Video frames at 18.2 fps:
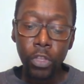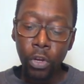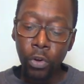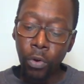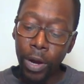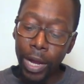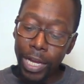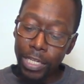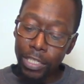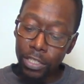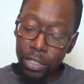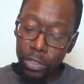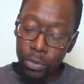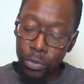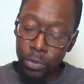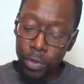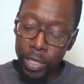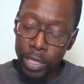Christ,
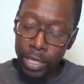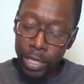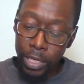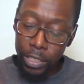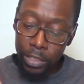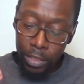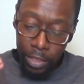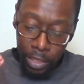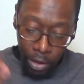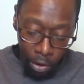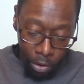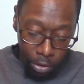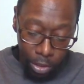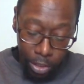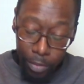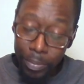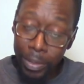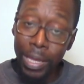who is the
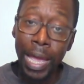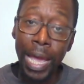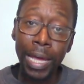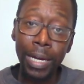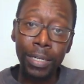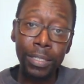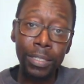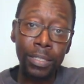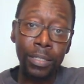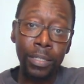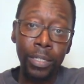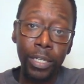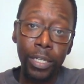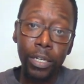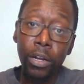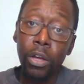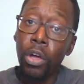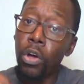only begotten
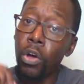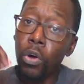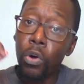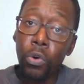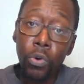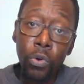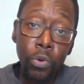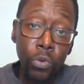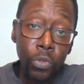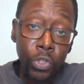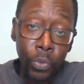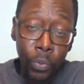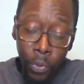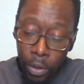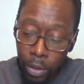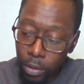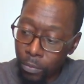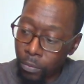Son, whose
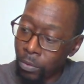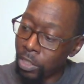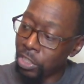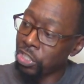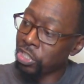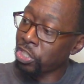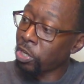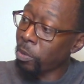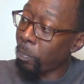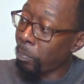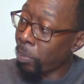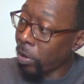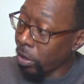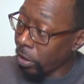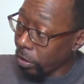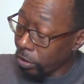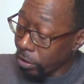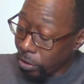work was to
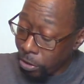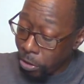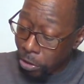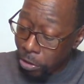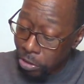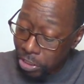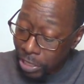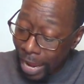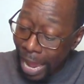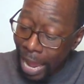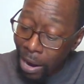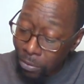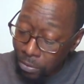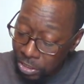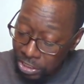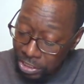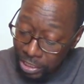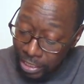purge
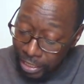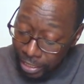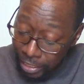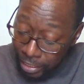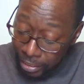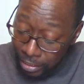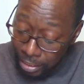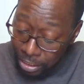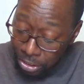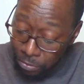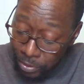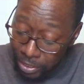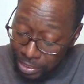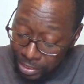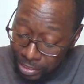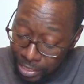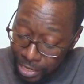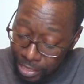our sins. That's
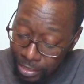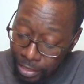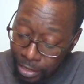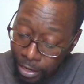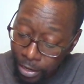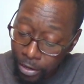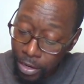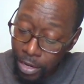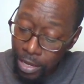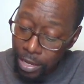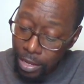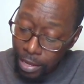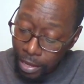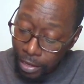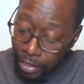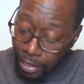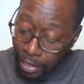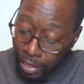what's said there.
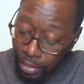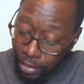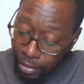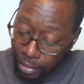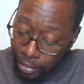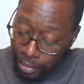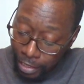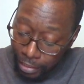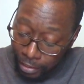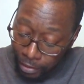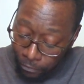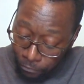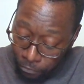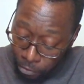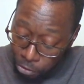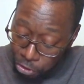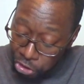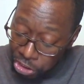Again, looking at that
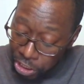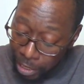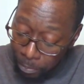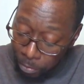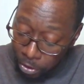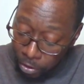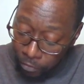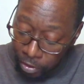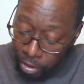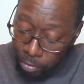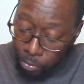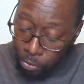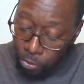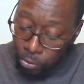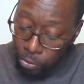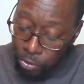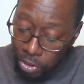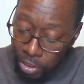first chapter of
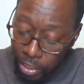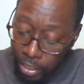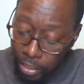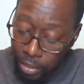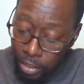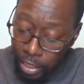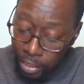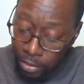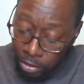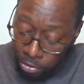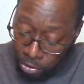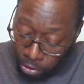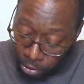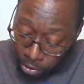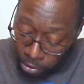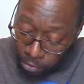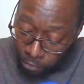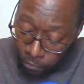Hebrews and the
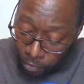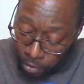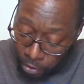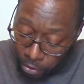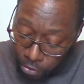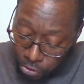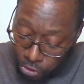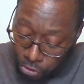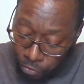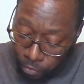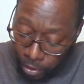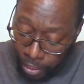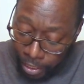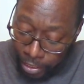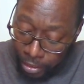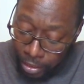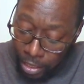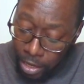third verse,
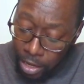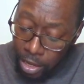right?